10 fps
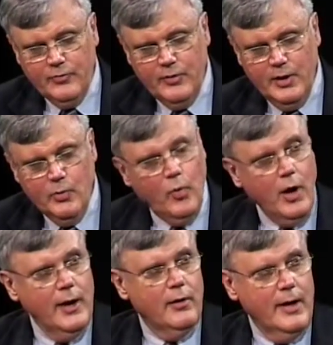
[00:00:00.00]
the
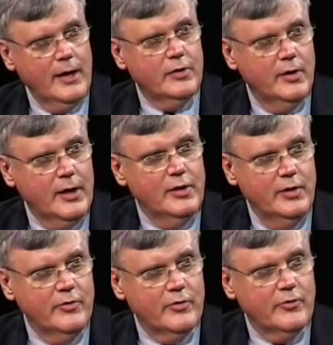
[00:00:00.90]
Wire Act in
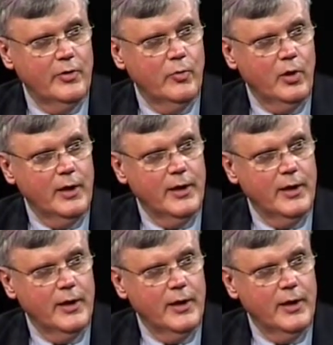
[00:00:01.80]
1961.